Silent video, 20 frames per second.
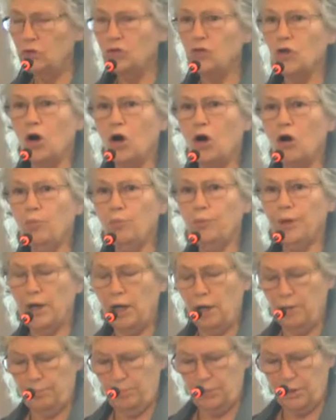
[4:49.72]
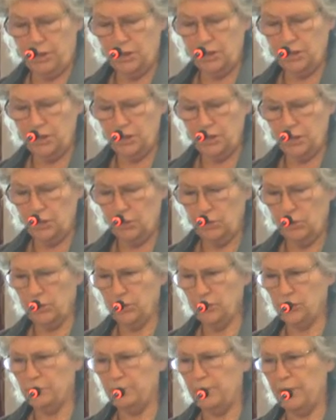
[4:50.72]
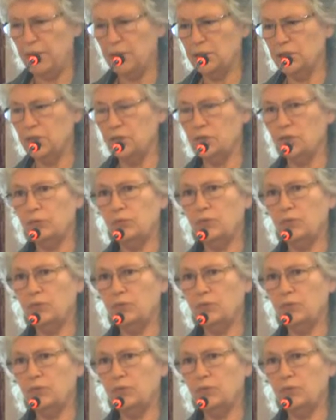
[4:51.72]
to open up interior spaces,